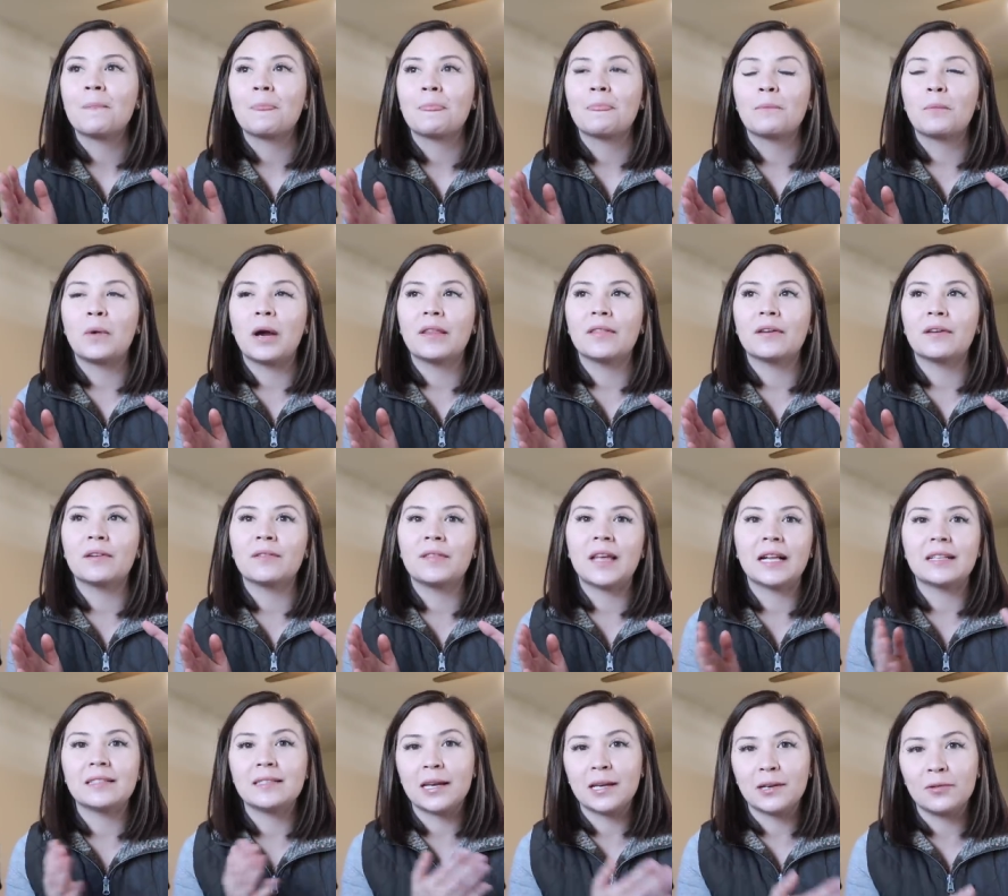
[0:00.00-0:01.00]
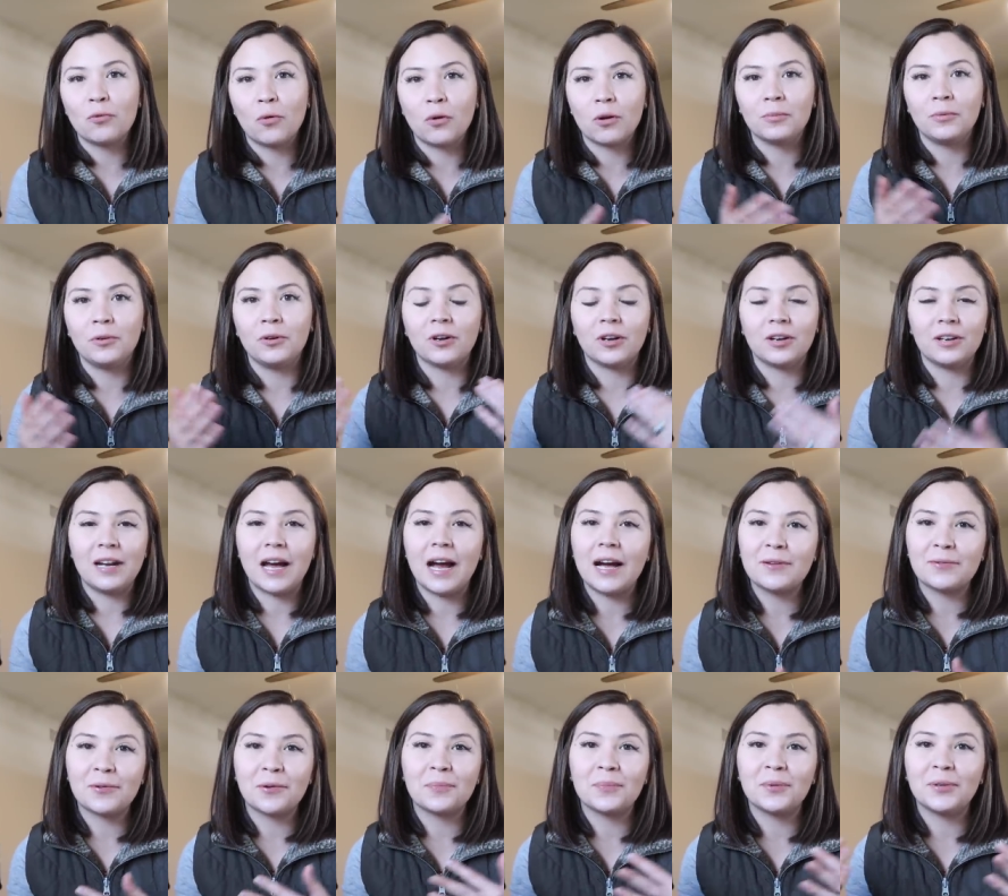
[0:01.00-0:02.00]
whether that's like normal or not
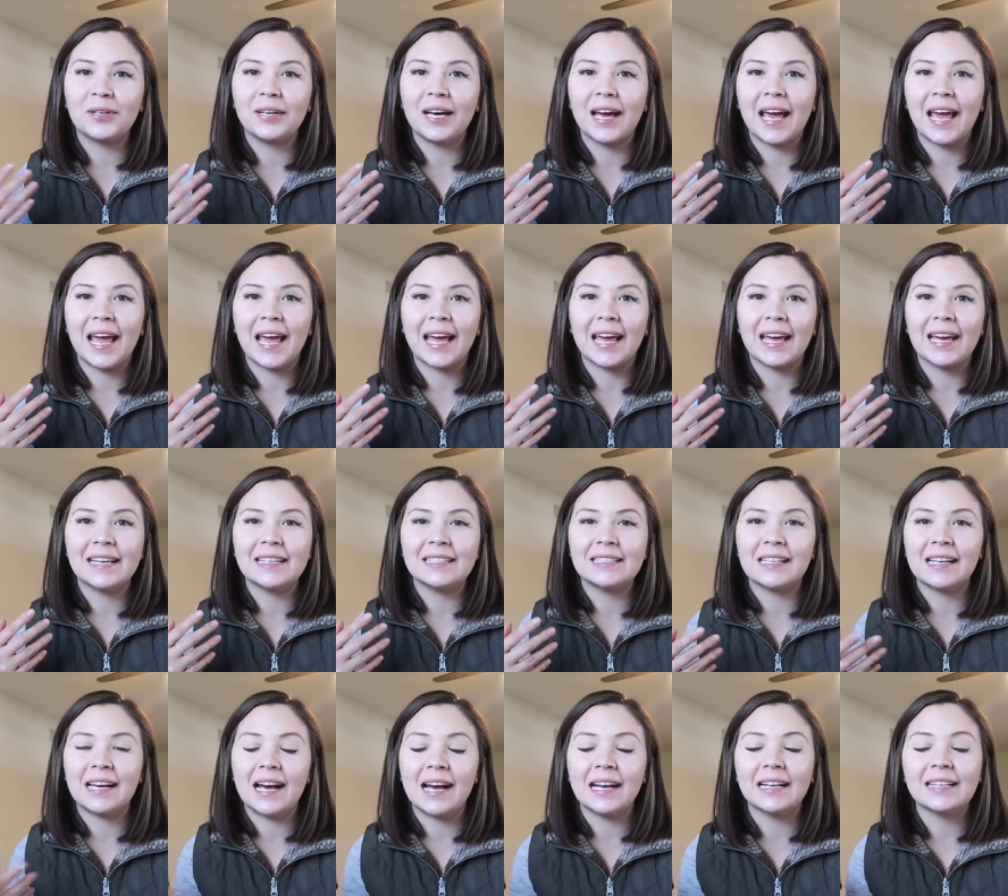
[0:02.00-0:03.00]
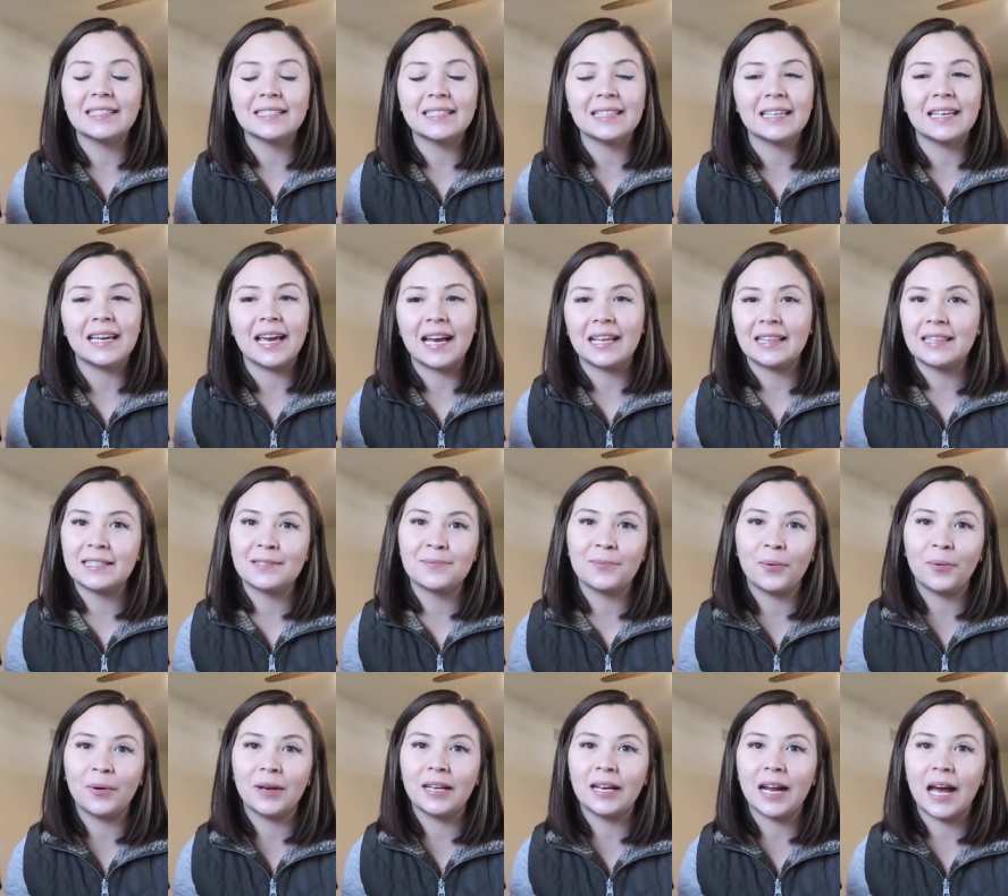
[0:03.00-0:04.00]
normal. And honestly, at this
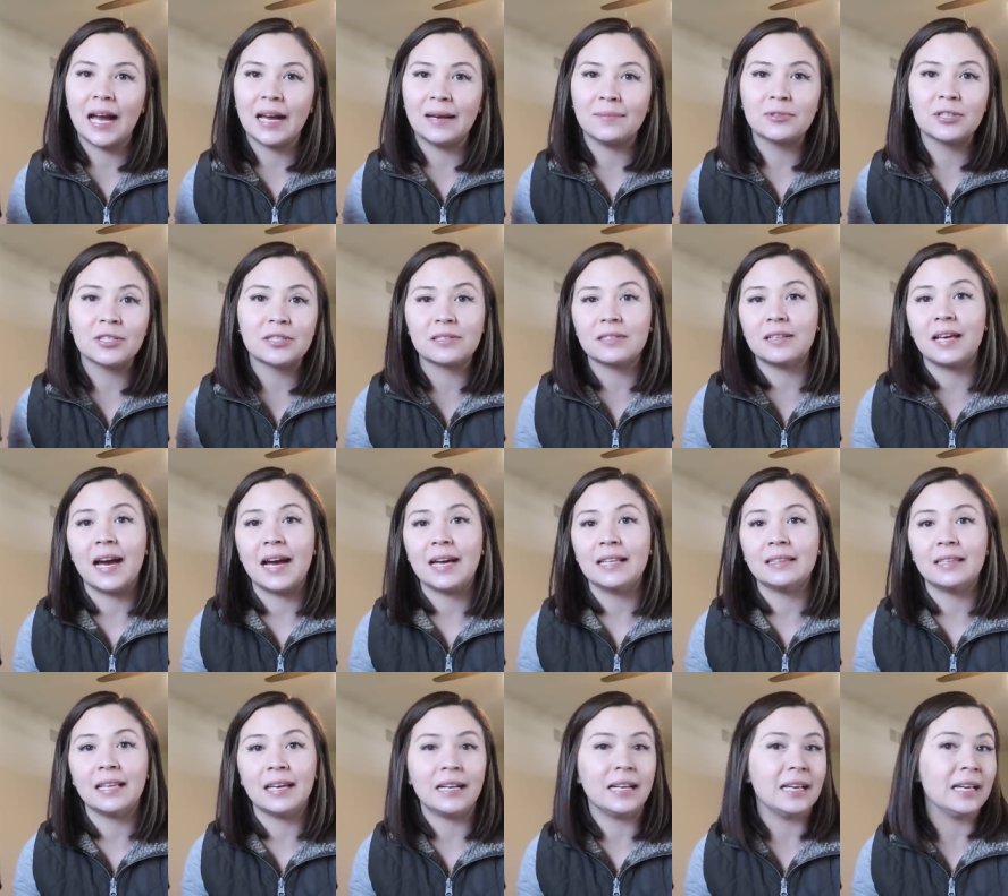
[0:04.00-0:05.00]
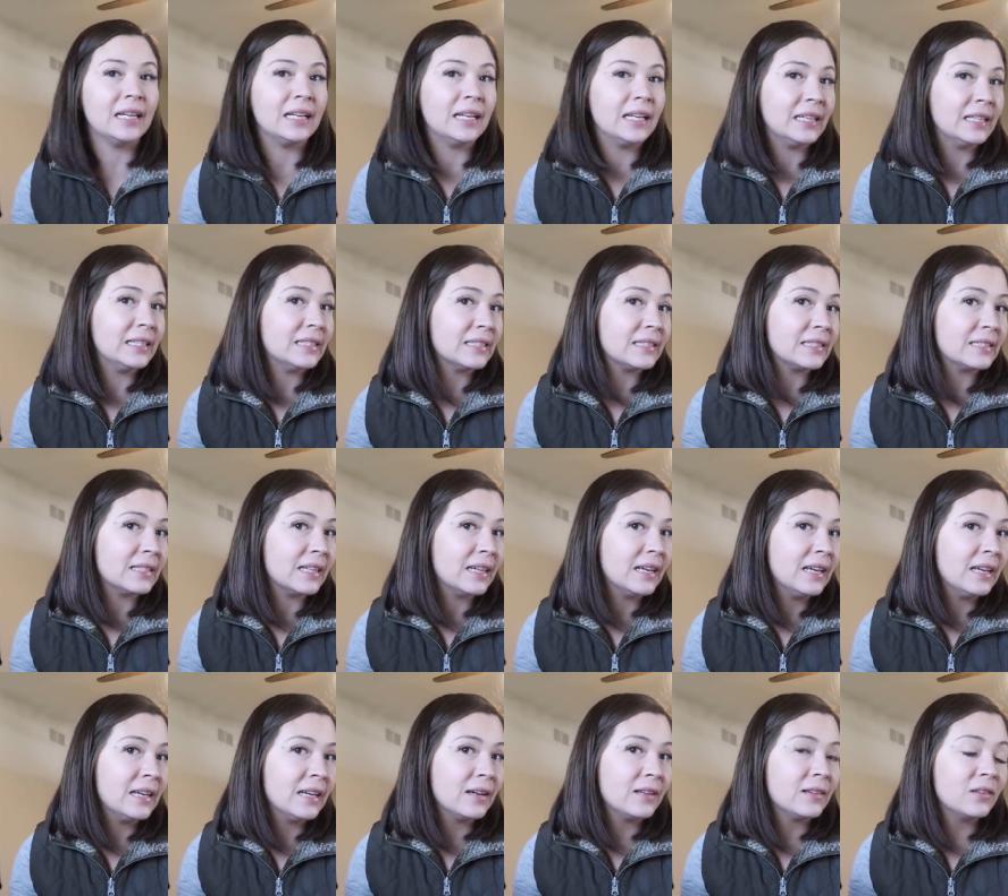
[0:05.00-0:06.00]
point, I'm just glad that it is
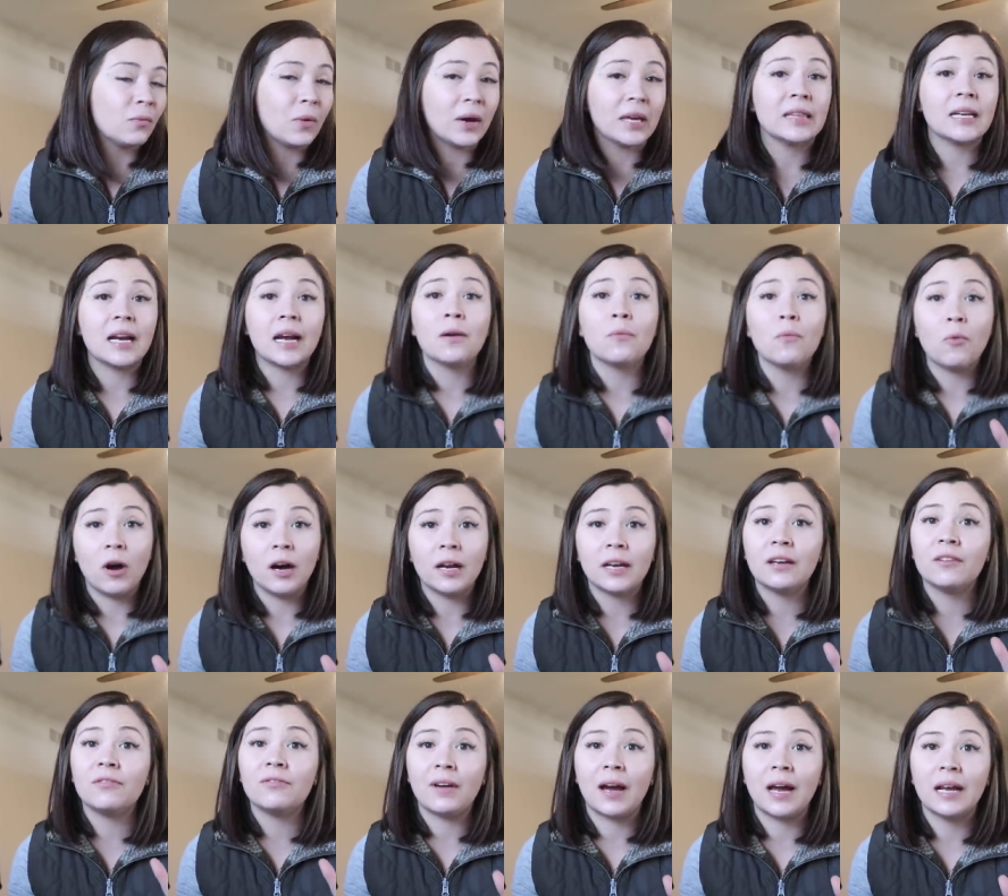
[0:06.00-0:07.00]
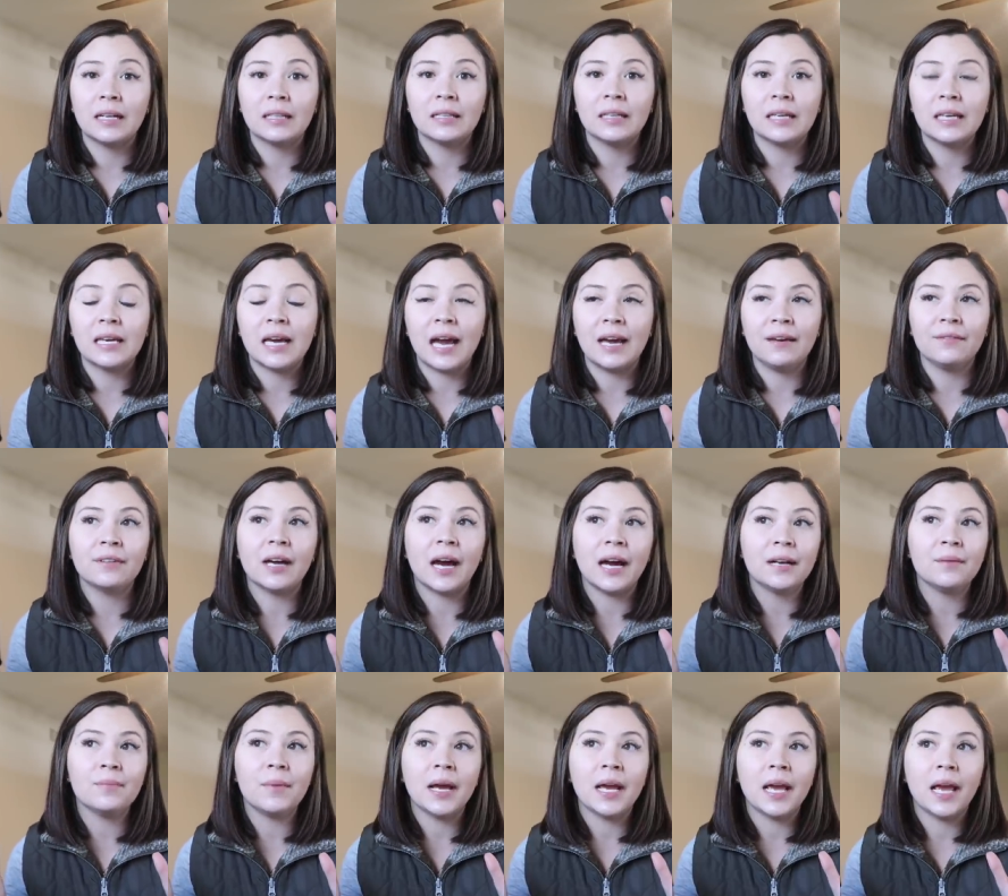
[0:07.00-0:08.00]
the way that I want it finally. I've
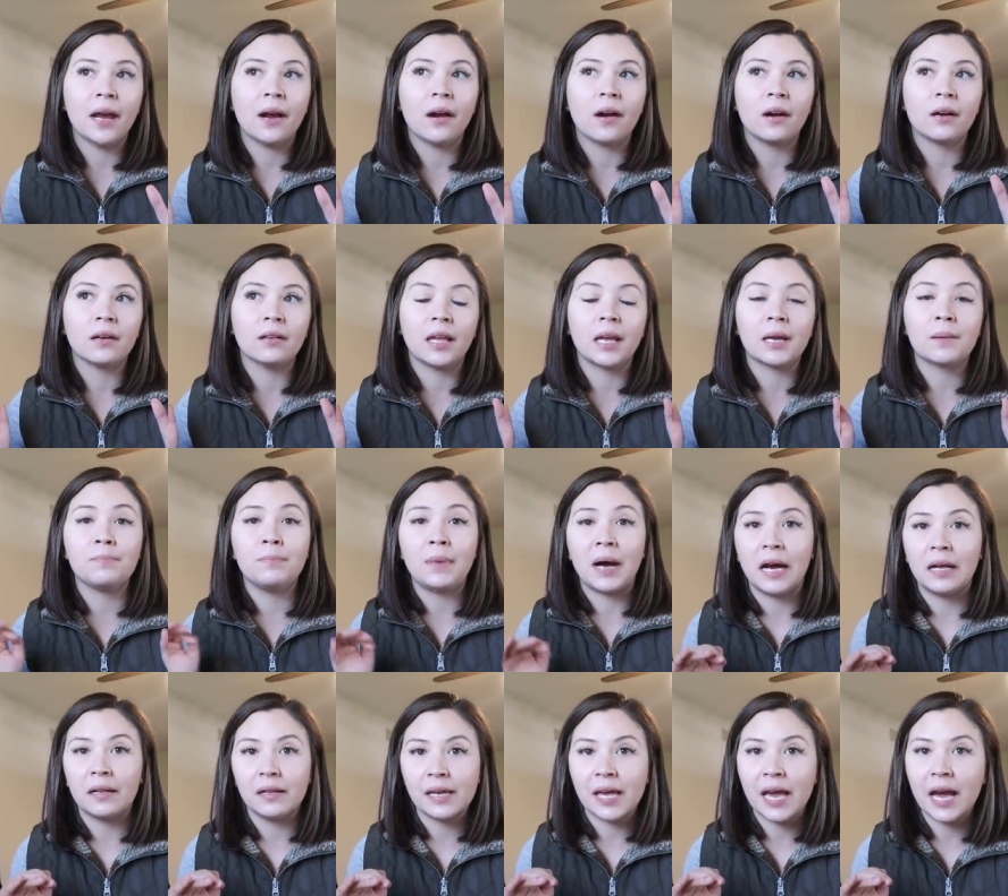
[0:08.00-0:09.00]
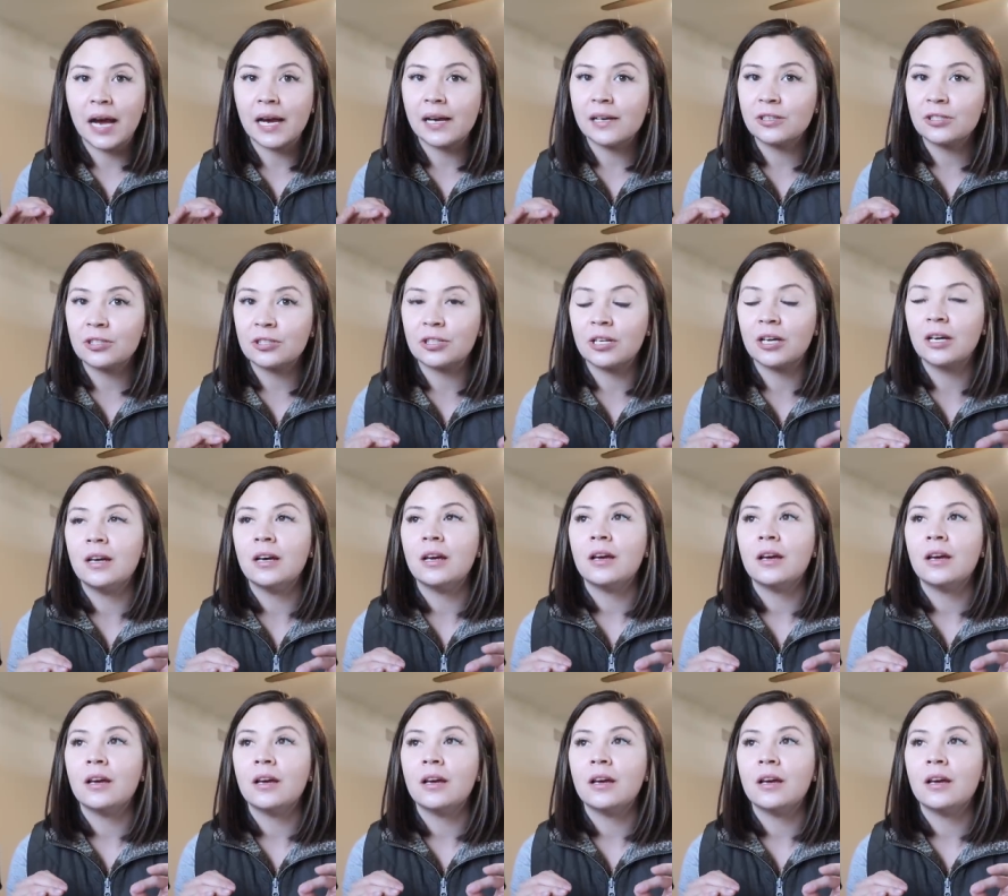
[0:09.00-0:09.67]
gotten my hair like balayaged